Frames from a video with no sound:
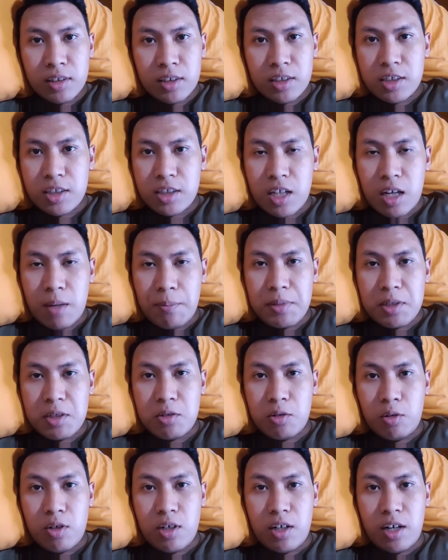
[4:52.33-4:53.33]
This is
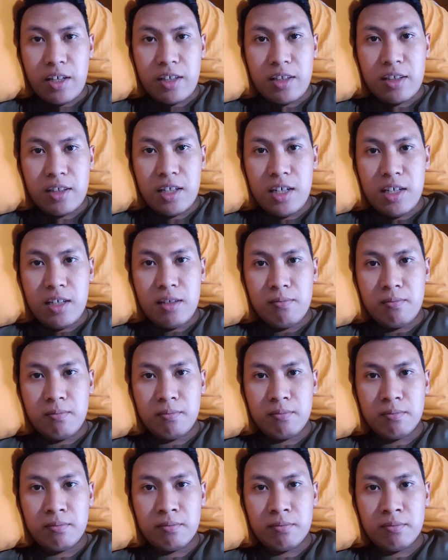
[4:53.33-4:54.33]
episode 19
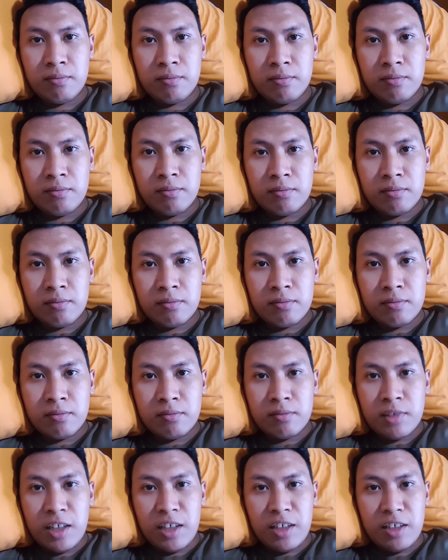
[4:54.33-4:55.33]

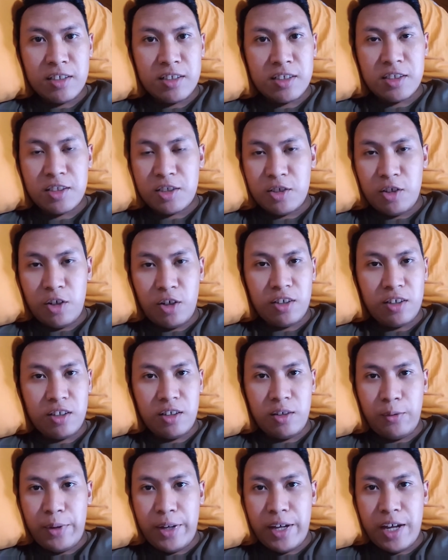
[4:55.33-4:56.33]
and this is not
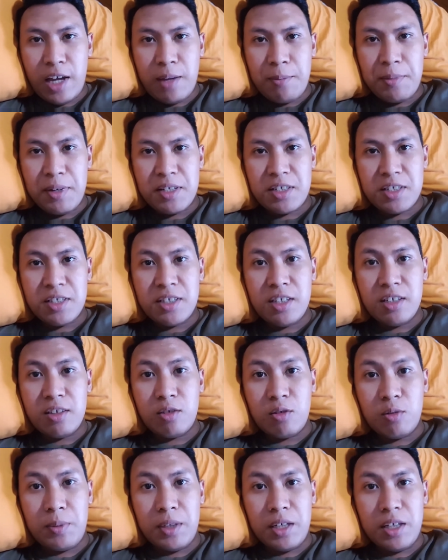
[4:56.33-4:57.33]
the way I imagined it
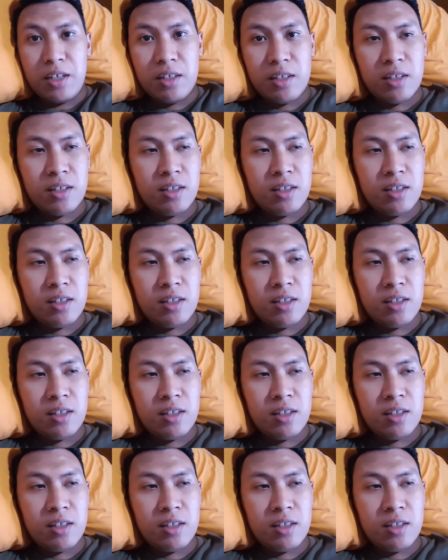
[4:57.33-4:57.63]
to be